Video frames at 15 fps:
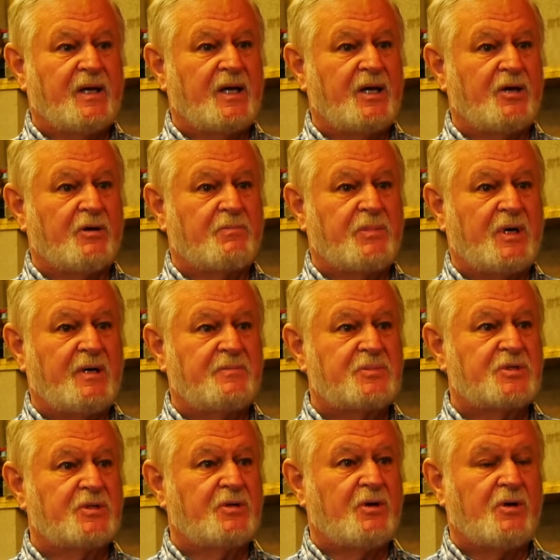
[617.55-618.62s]
and your
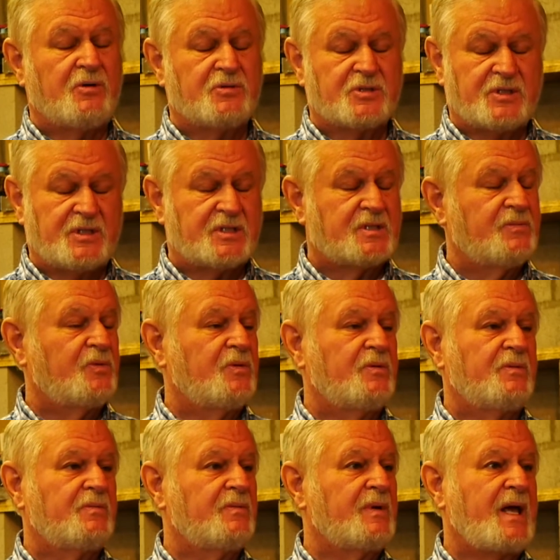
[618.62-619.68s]
pumps and the whole system
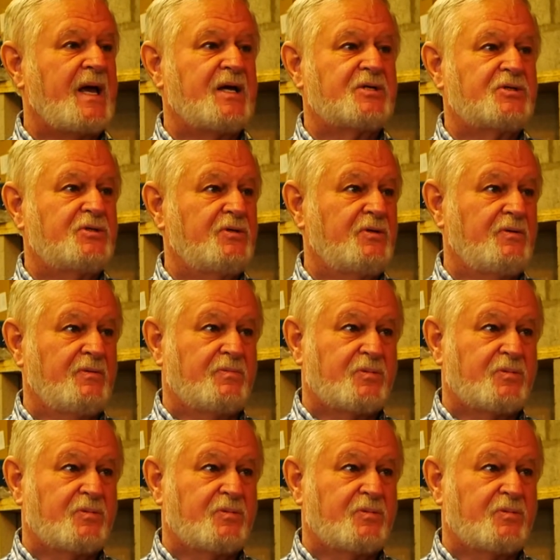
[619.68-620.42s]
will last you